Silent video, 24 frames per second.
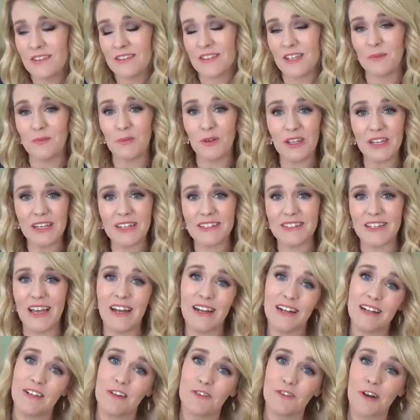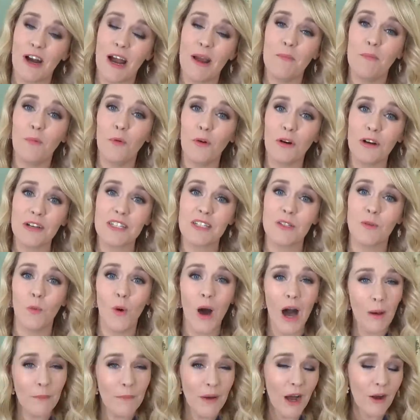So I'm really excited to try more
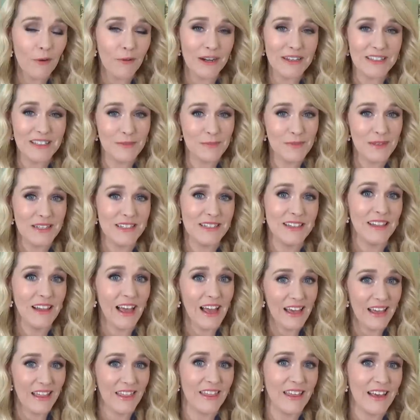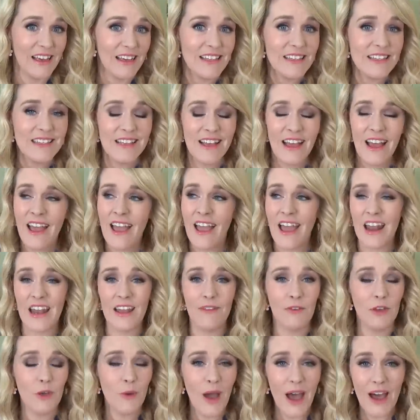swap out recipes like this. And
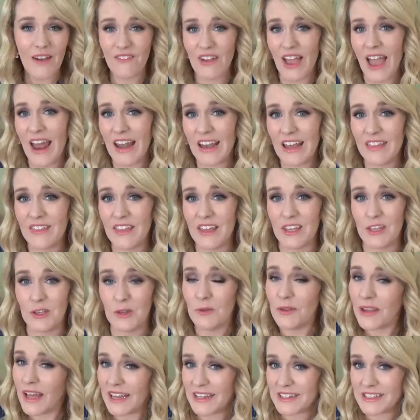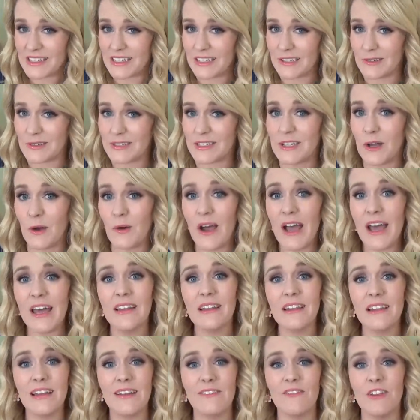if you have any that you like to use, go ahead
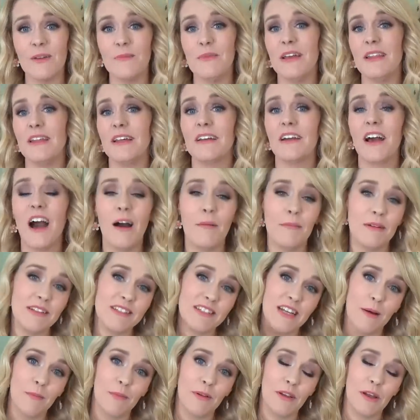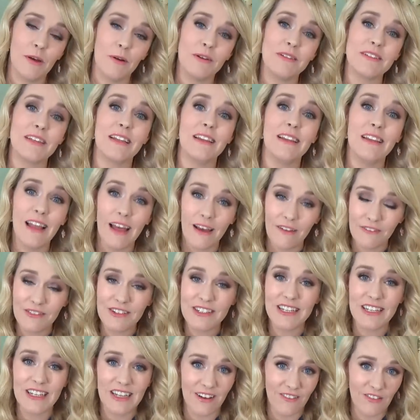and leave them in the comments down below because I'd love
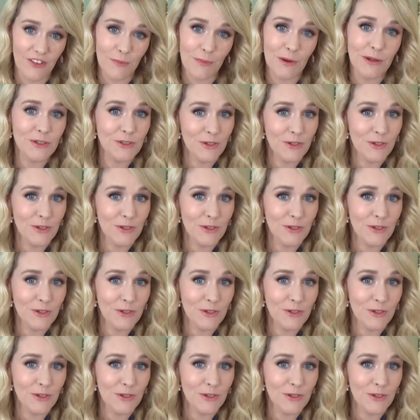to give them a